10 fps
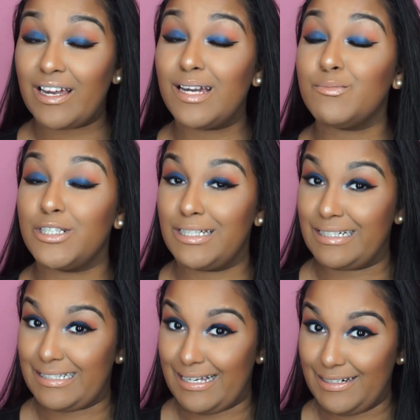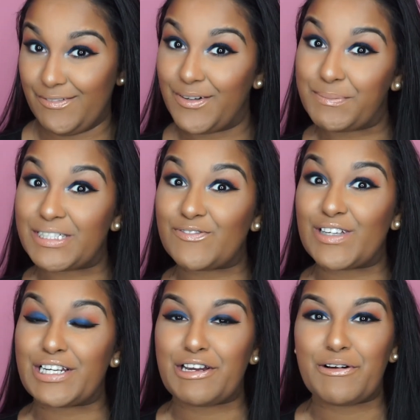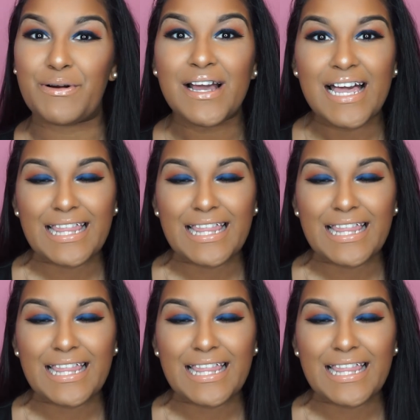I am really excited to film this video.